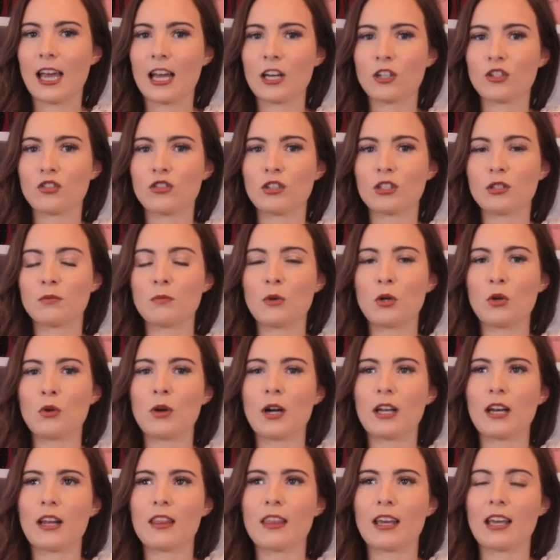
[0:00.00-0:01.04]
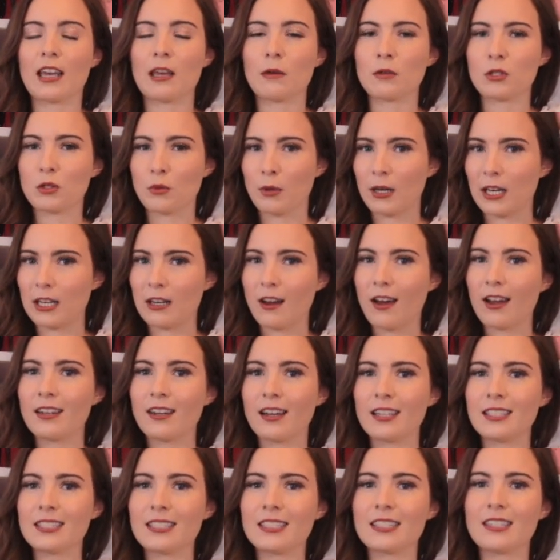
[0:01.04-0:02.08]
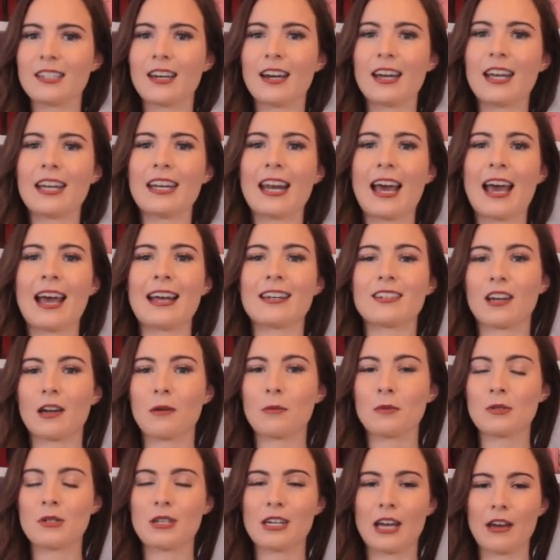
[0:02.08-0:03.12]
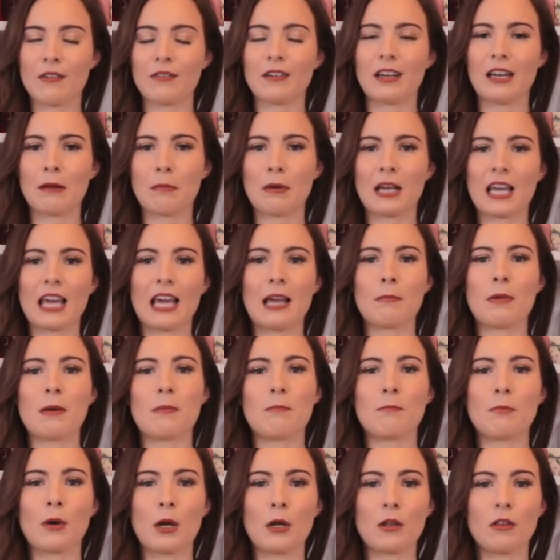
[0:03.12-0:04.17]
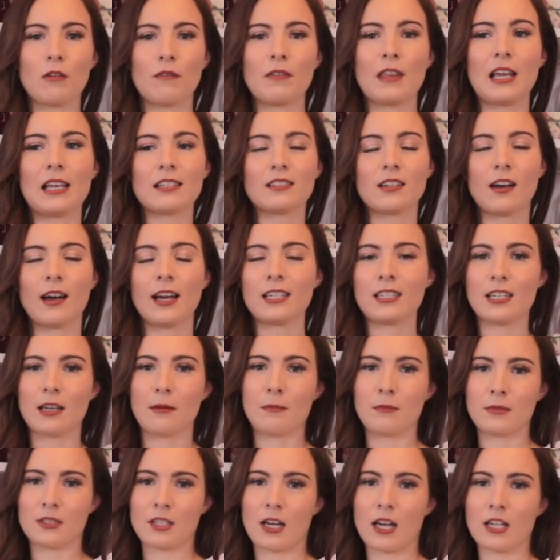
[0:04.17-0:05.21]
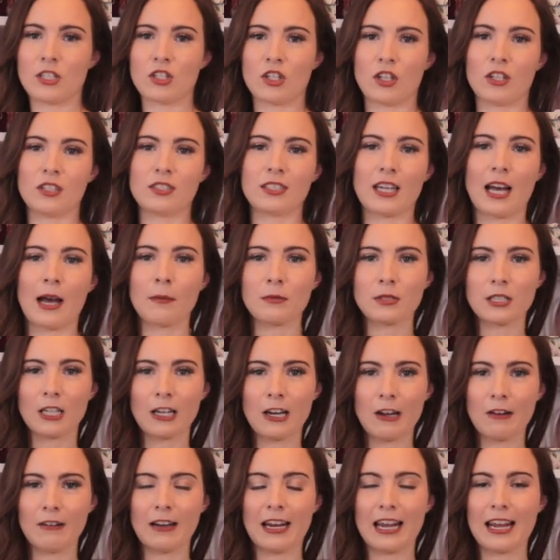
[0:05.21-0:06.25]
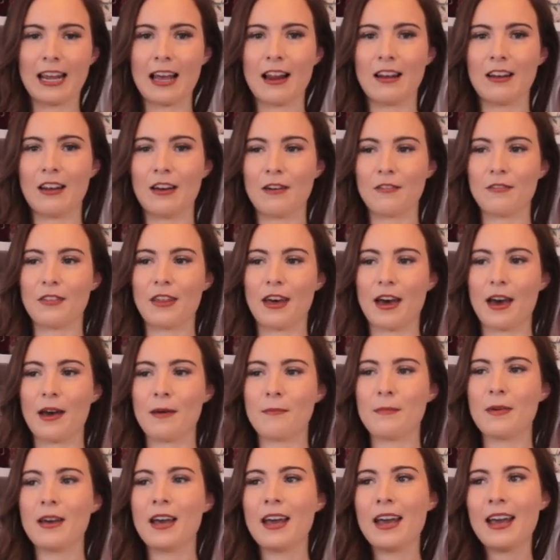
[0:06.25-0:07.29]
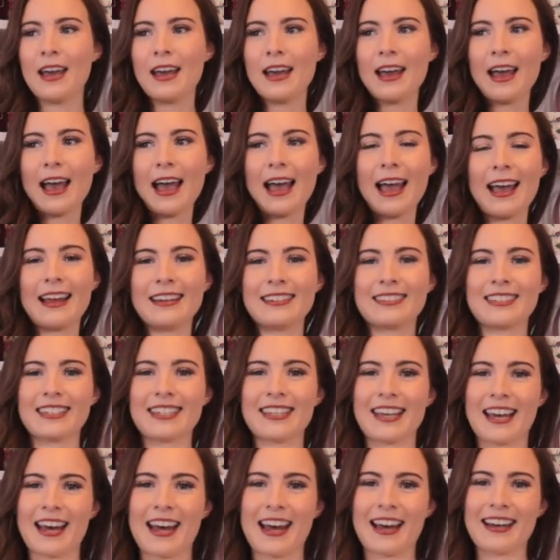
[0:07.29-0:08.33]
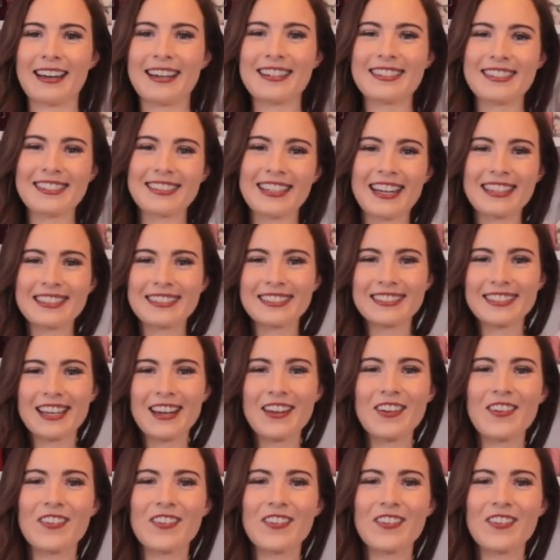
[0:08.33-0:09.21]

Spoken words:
extra small, and I think it was $29.99, and I will definitely be keeping both of these items. I just absolutely love them. And yeah, I just think it's so